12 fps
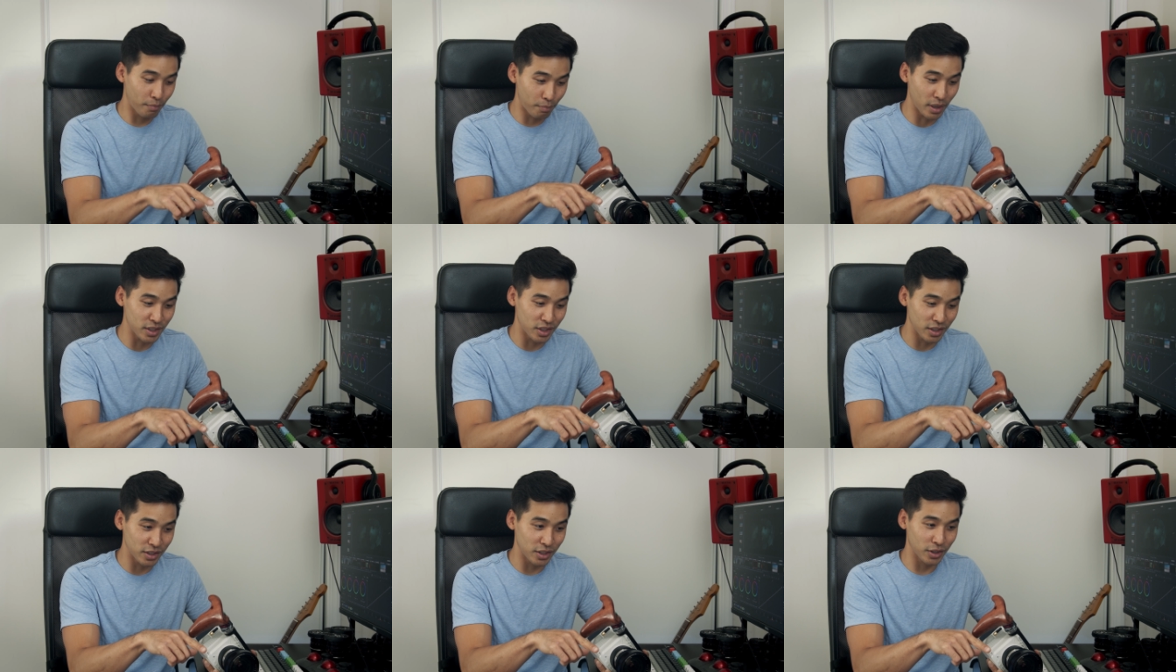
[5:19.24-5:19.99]

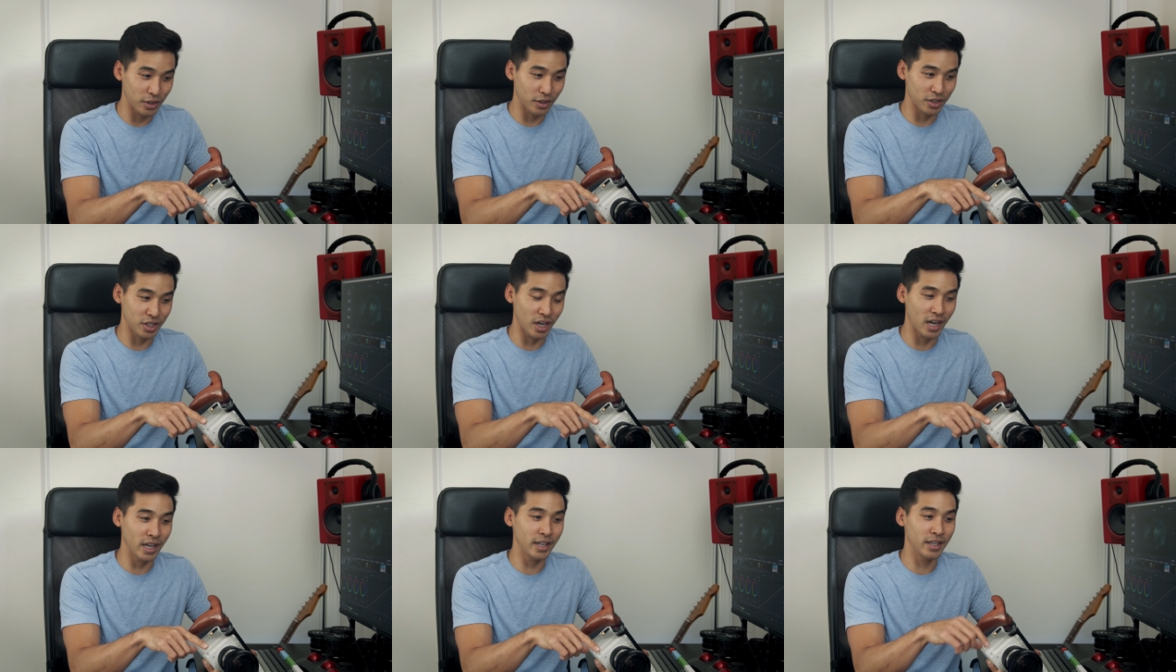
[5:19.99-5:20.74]
punch into your
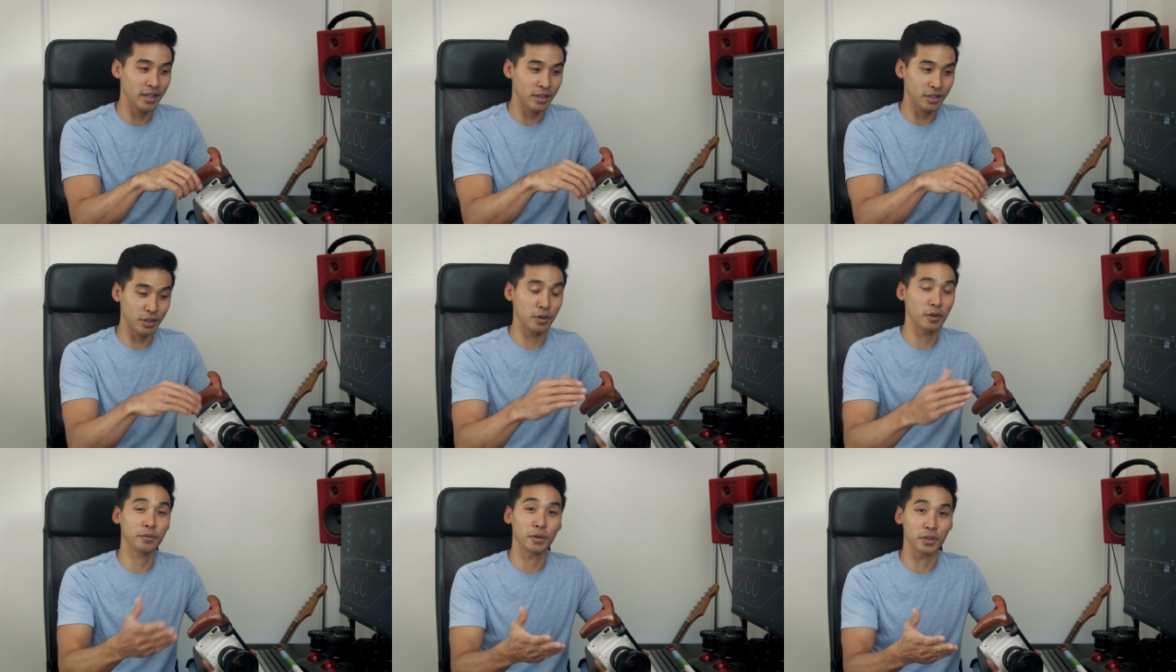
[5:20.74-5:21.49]
shot to
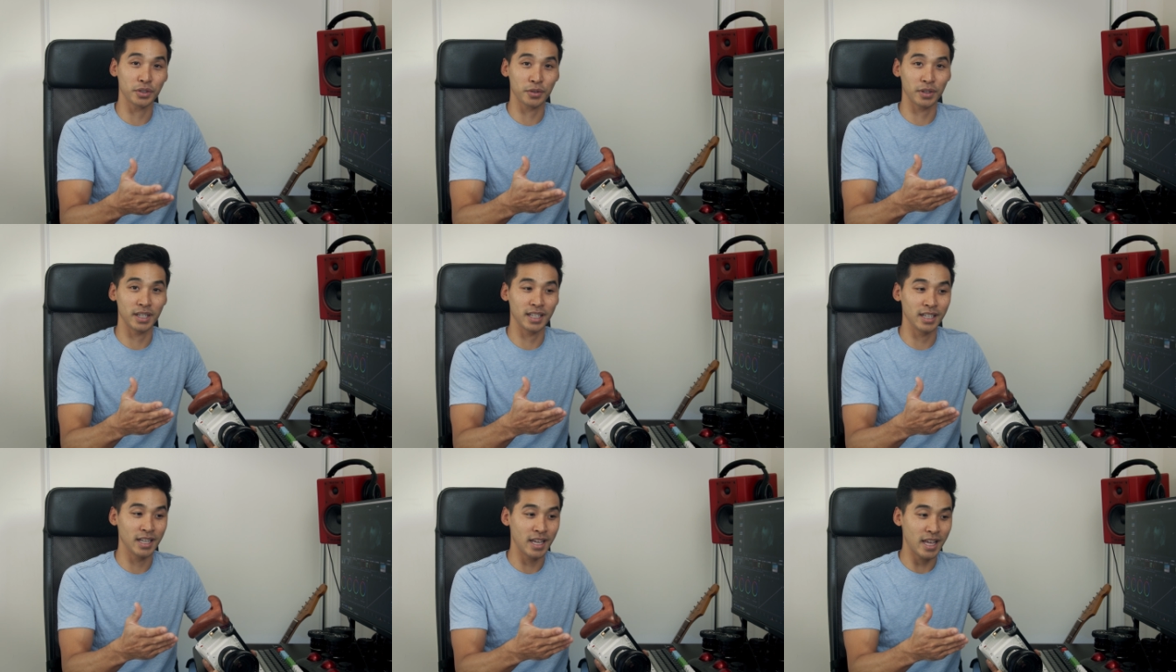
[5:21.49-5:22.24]
go full
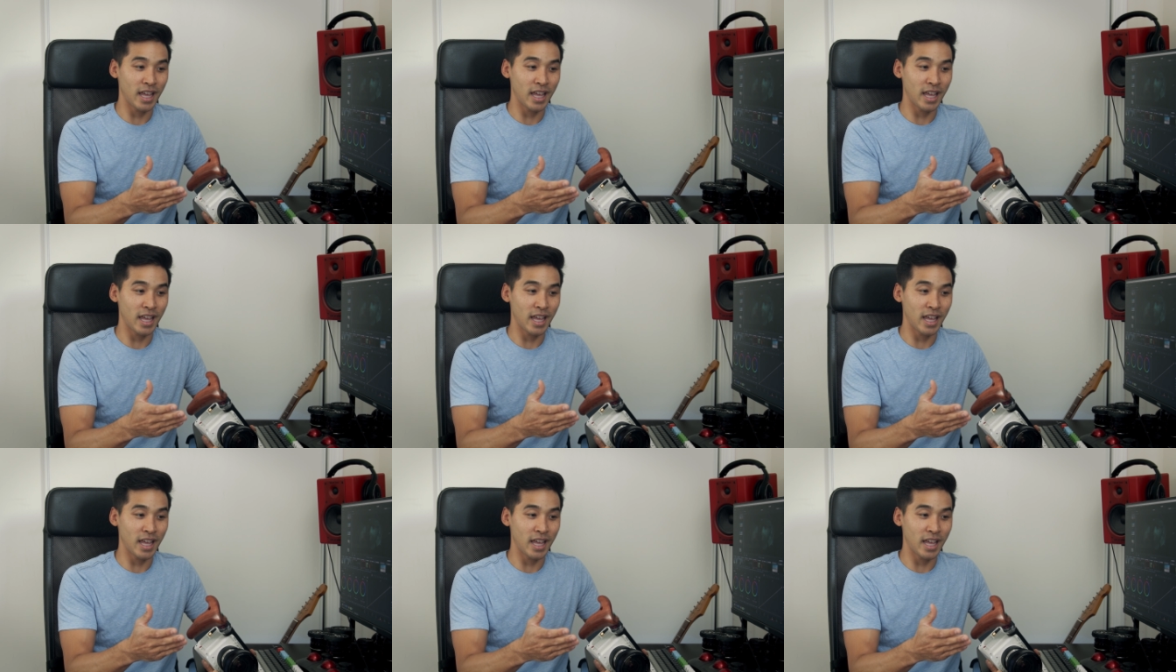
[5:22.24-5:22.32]
screen,